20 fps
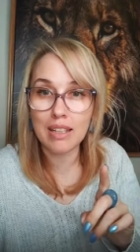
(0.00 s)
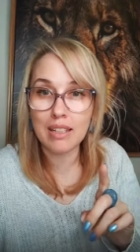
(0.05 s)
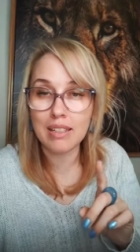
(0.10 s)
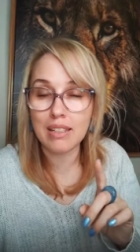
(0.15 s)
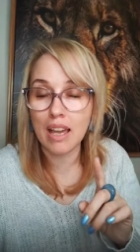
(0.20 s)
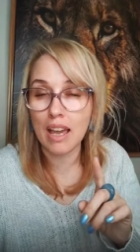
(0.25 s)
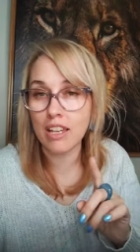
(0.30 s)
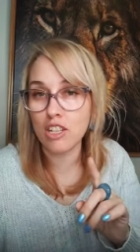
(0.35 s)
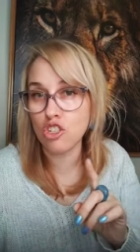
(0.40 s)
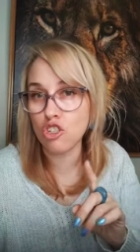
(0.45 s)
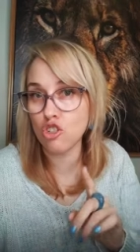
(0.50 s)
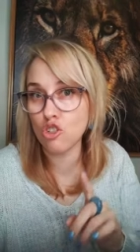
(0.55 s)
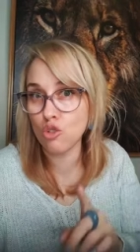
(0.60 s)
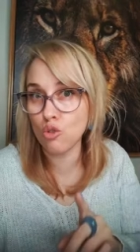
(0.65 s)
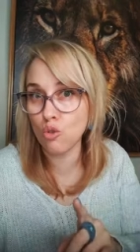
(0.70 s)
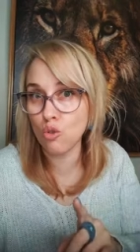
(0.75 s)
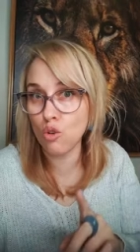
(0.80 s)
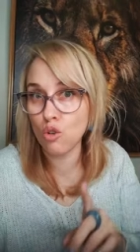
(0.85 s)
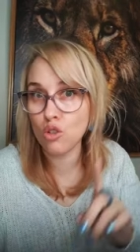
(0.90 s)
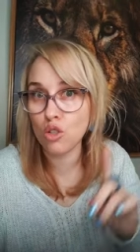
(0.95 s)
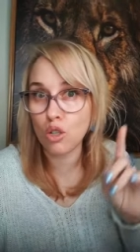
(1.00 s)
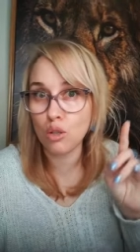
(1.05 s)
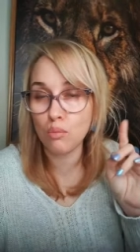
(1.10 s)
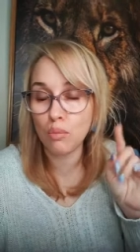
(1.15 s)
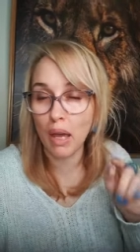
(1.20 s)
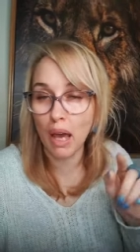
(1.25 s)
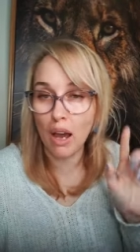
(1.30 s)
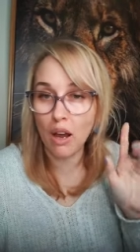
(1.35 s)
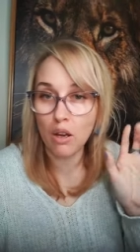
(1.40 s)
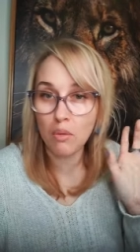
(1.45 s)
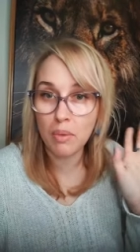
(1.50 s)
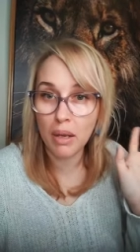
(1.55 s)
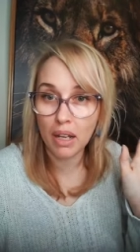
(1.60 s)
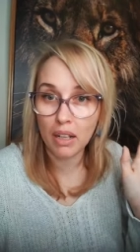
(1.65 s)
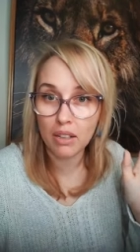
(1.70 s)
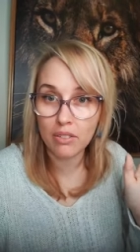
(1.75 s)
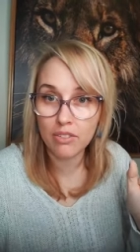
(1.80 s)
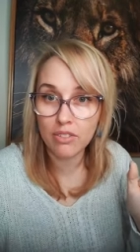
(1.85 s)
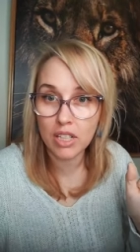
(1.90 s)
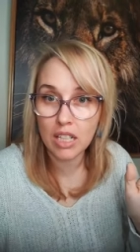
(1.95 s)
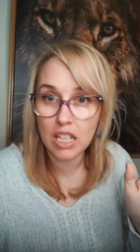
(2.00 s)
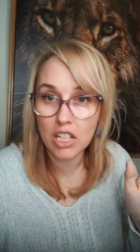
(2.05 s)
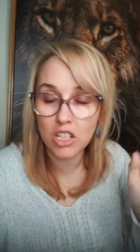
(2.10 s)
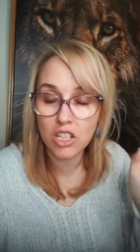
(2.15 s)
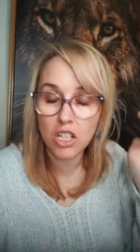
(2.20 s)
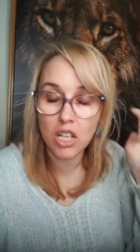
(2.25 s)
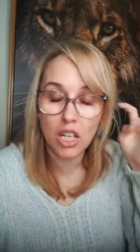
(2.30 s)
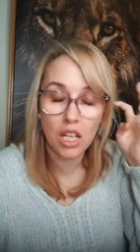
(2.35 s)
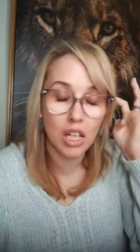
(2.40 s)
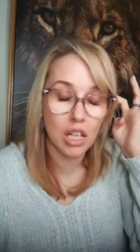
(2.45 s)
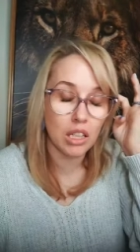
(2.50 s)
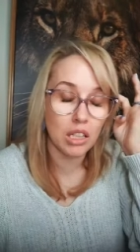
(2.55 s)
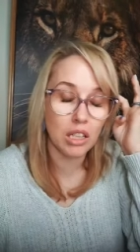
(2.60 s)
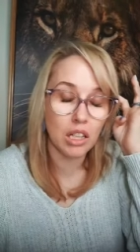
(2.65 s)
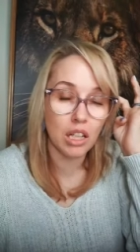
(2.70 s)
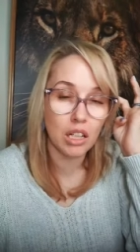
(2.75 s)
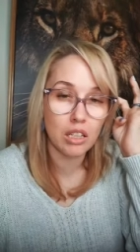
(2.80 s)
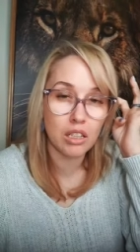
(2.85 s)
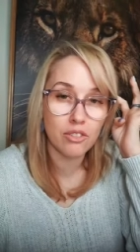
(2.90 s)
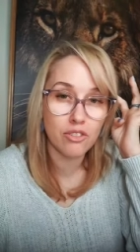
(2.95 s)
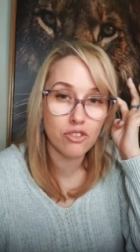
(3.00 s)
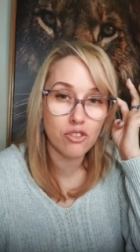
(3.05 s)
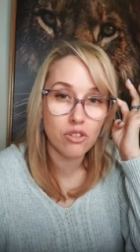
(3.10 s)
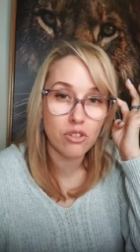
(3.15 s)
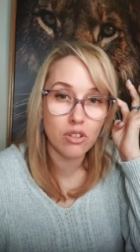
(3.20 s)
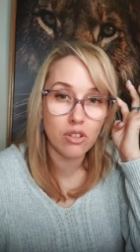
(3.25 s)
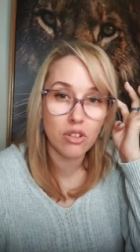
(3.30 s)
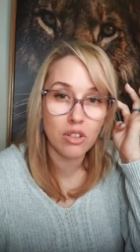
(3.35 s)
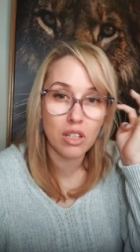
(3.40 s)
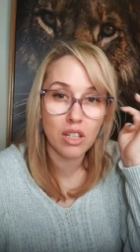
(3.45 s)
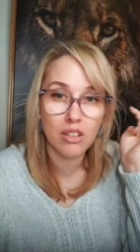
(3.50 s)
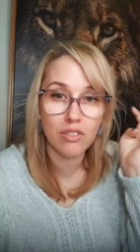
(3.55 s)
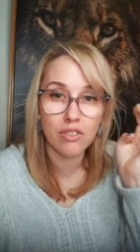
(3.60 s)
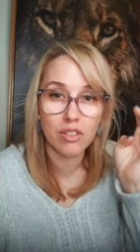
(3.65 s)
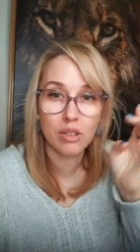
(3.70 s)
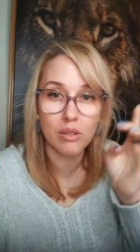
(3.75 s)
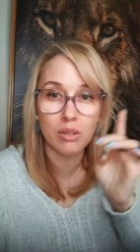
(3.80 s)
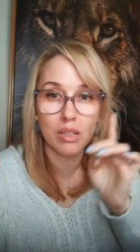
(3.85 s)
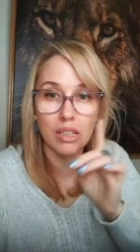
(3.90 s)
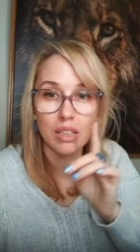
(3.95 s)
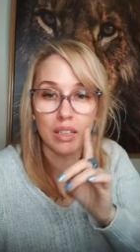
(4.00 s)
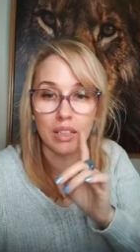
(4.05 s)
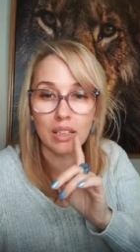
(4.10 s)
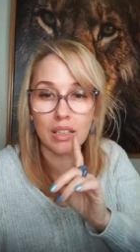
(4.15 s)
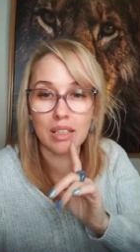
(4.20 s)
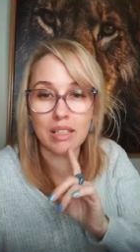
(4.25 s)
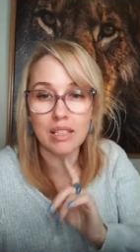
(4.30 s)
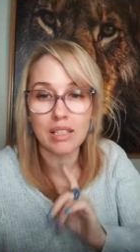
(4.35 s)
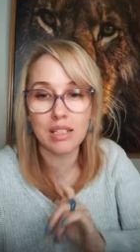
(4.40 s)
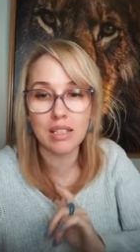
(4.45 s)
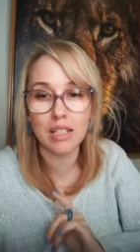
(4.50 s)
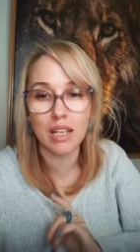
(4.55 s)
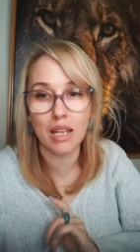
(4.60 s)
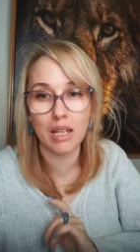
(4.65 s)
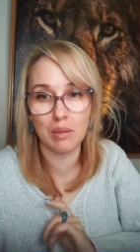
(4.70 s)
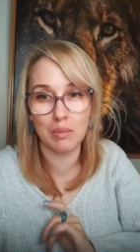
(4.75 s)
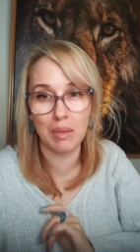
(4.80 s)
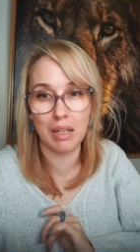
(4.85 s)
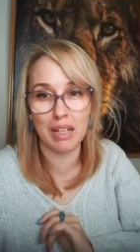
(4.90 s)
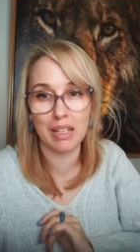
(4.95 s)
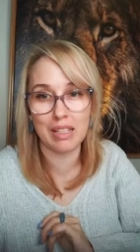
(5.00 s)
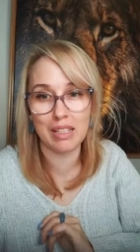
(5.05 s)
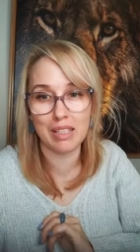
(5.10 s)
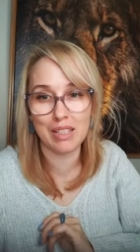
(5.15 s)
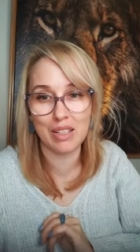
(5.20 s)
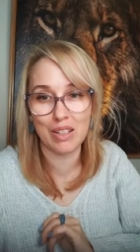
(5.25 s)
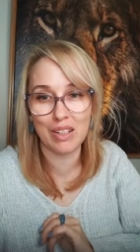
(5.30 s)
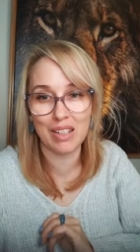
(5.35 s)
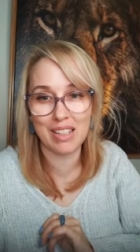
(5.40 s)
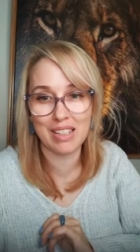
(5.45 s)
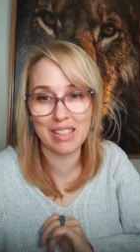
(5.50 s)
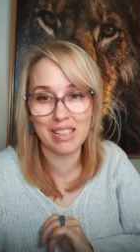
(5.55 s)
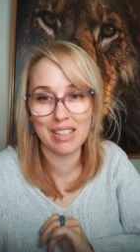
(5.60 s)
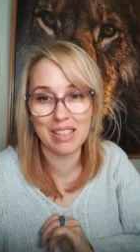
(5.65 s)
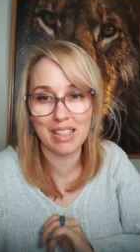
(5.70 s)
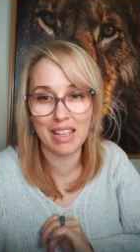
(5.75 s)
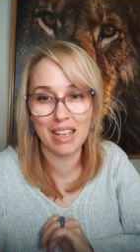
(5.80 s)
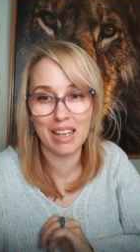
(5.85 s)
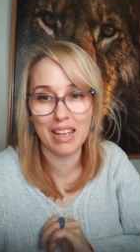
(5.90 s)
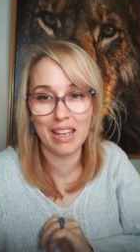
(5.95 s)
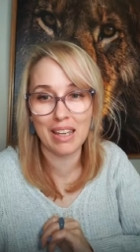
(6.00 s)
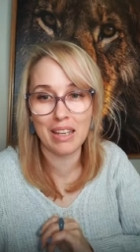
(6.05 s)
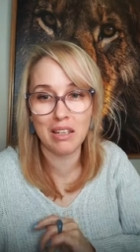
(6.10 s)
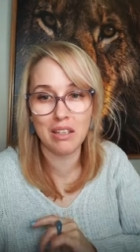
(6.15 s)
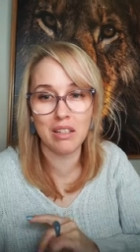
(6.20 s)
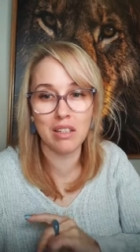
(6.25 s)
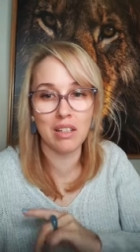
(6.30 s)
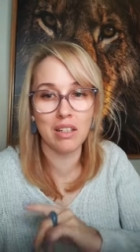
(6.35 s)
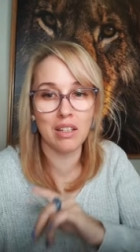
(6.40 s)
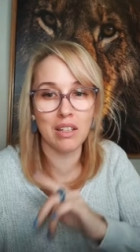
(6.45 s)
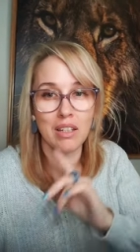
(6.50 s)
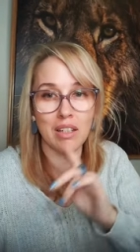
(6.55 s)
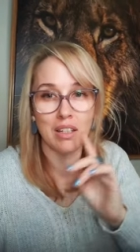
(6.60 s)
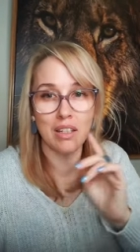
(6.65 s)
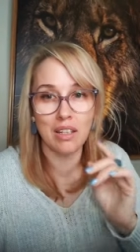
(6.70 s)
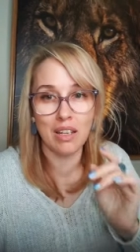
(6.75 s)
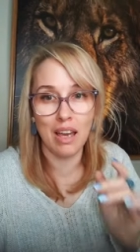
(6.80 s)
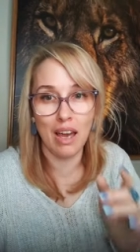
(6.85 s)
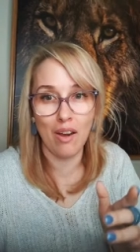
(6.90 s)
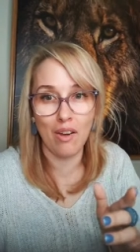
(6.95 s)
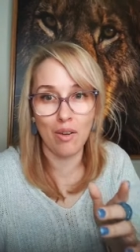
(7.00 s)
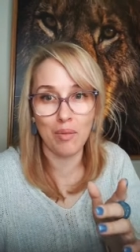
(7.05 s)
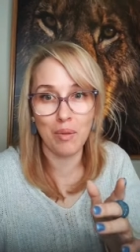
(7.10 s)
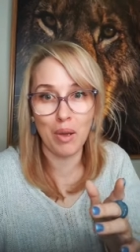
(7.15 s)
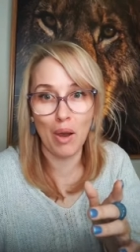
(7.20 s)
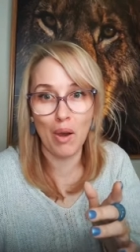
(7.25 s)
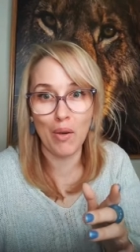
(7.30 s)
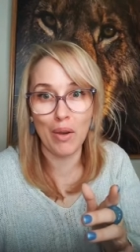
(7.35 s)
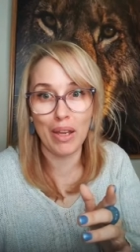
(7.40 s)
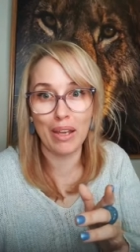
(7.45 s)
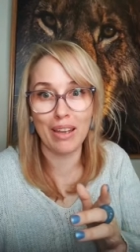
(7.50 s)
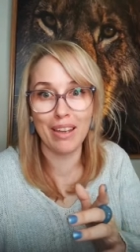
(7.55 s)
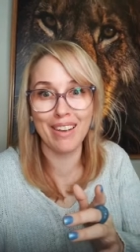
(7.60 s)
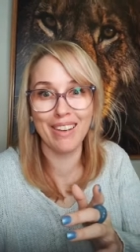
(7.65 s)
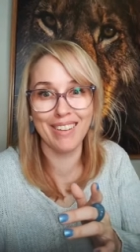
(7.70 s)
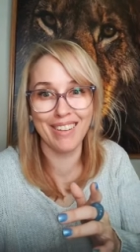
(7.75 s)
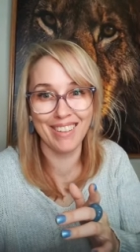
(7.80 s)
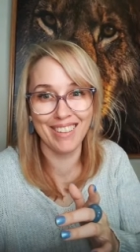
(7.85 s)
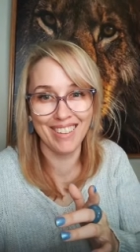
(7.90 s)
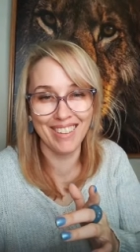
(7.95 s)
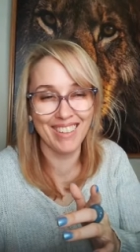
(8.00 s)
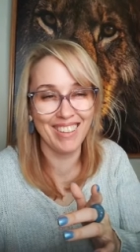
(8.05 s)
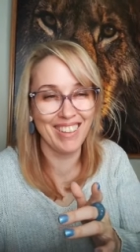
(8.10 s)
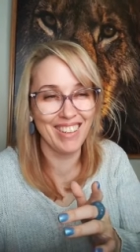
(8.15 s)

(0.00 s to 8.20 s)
It is a short power pack of teaching, a nugget of truth, if you will, in less than 10 minutes. So, let's see how I'm going.